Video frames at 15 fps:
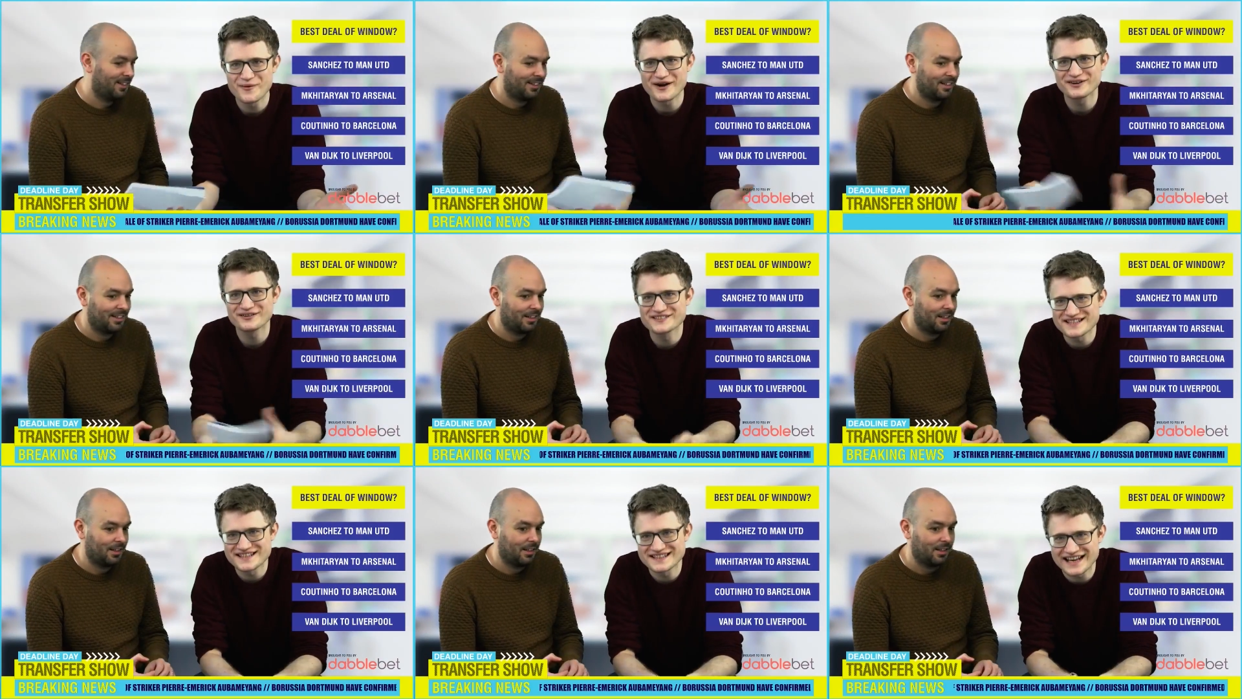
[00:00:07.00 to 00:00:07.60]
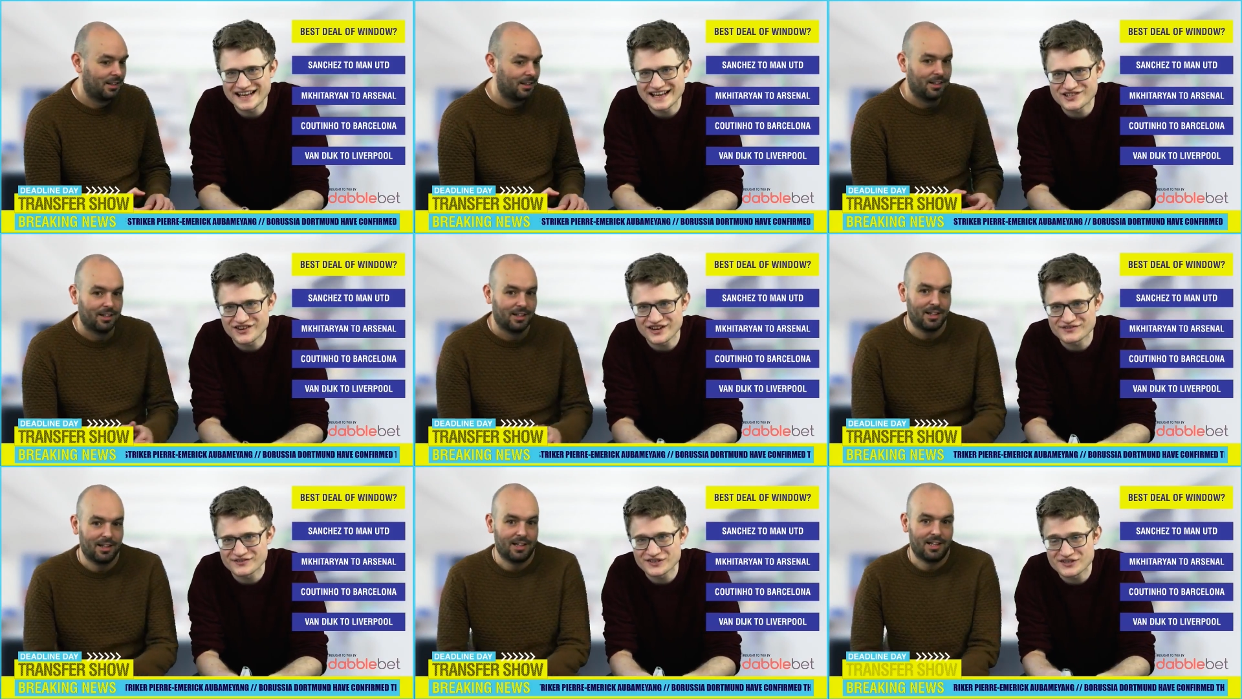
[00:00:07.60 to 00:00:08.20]
Speaker 1: Welcome to the Daily
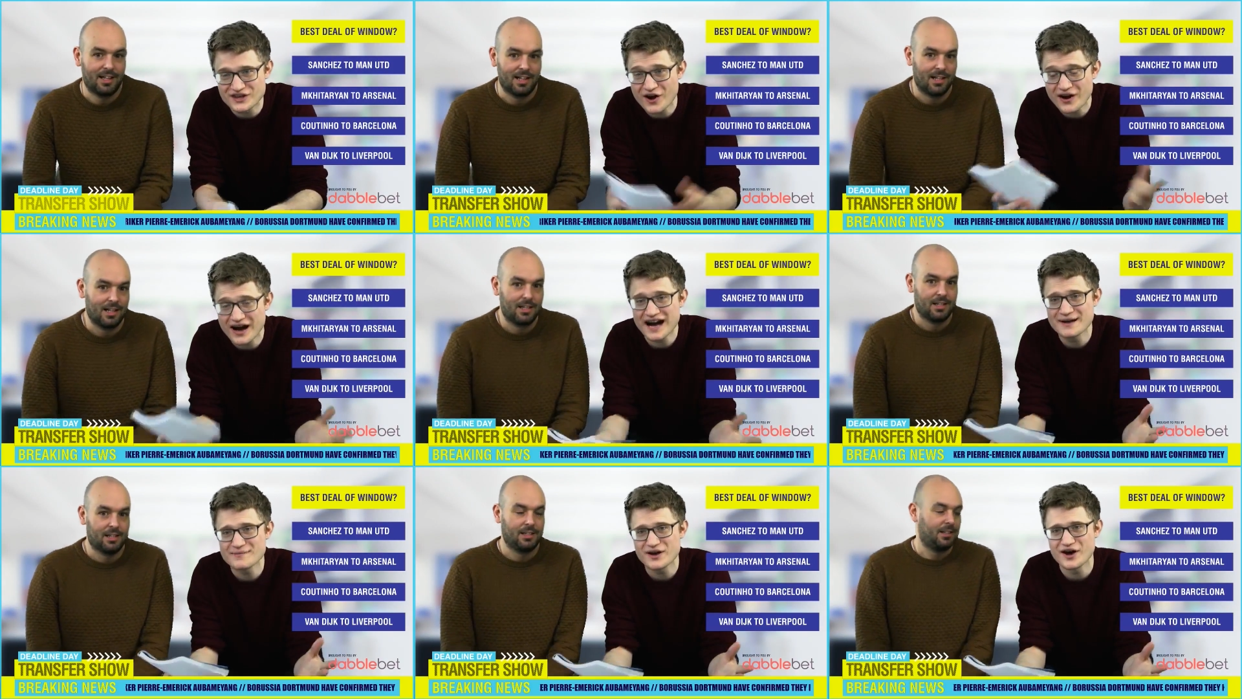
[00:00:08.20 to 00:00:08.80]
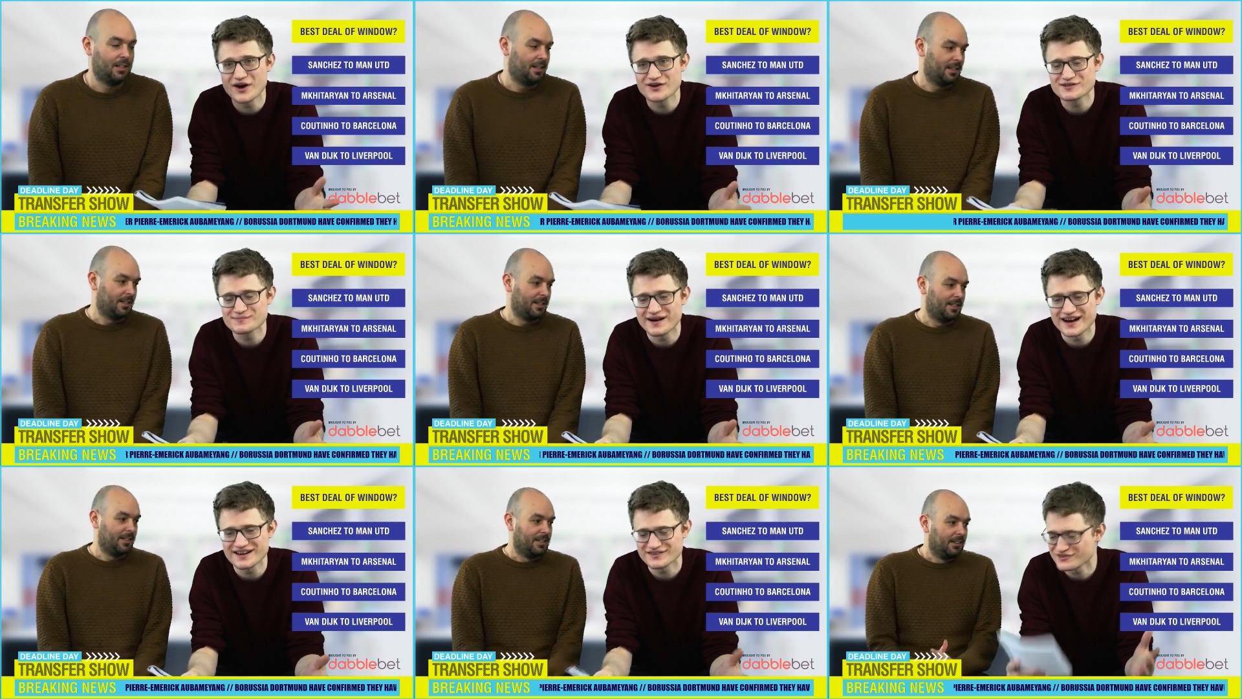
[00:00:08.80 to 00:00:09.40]
Transfer Show. I'm your
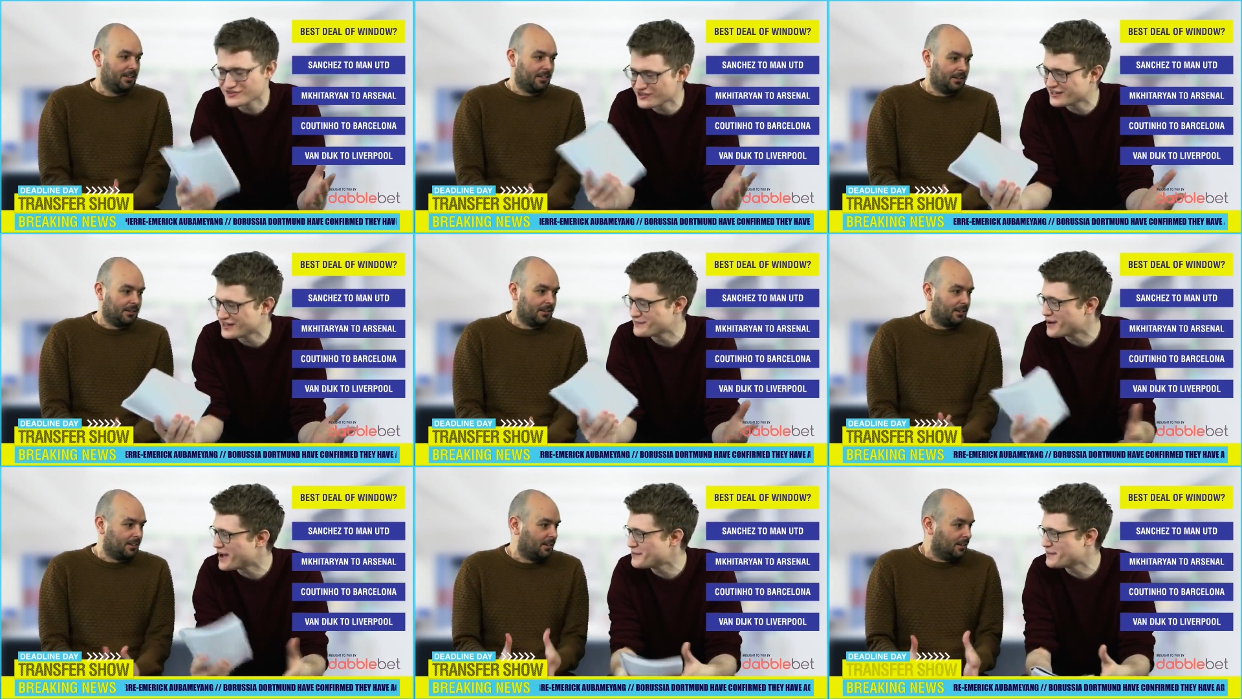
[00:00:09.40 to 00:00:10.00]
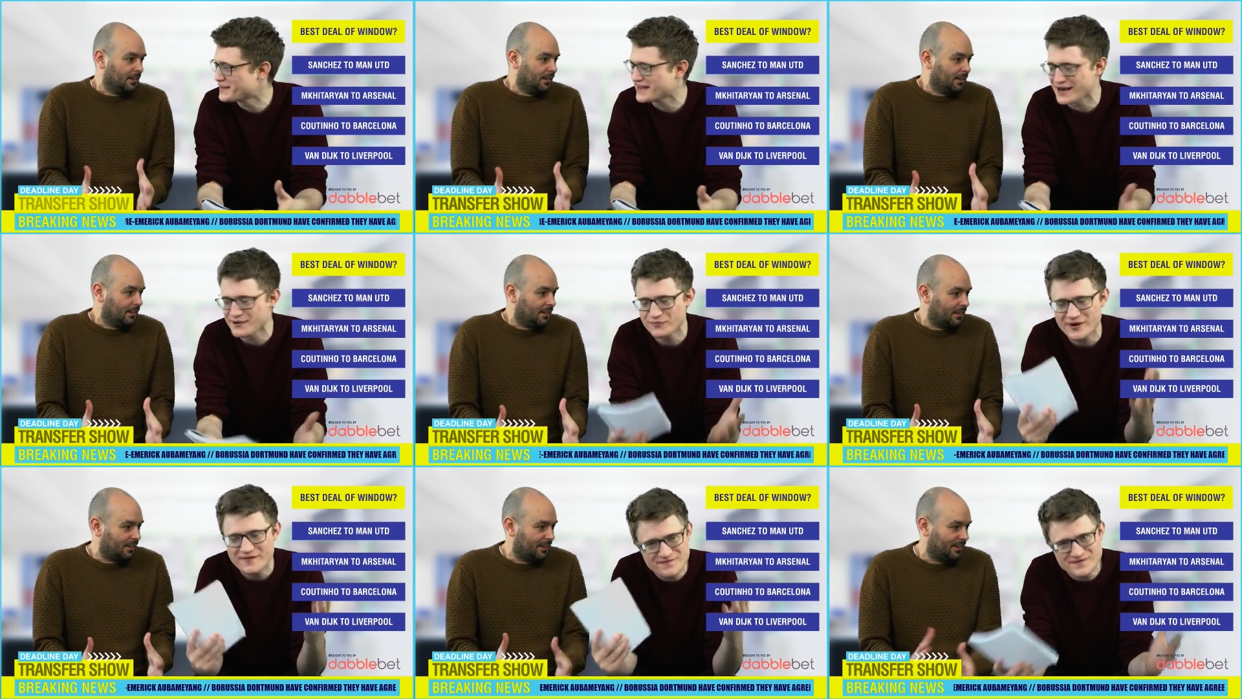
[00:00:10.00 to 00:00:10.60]
host Miles, I'm joined here by Pete,
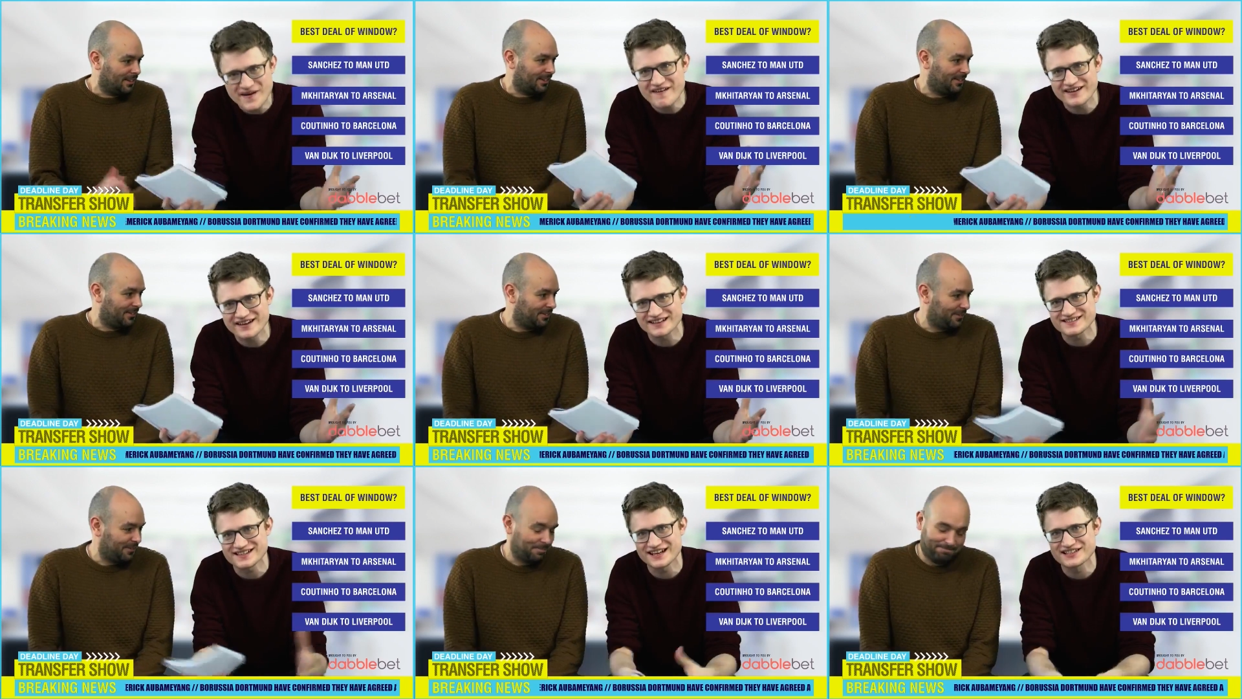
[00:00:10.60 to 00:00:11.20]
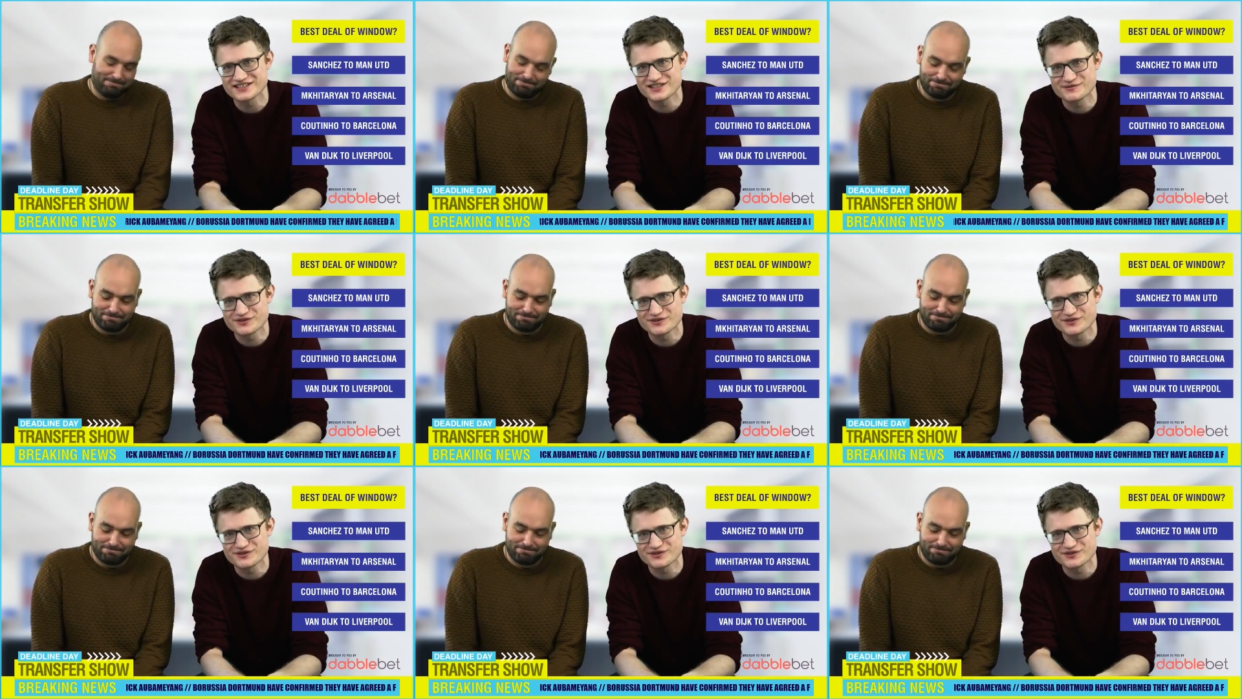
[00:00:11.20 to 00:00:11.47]
and we're very excited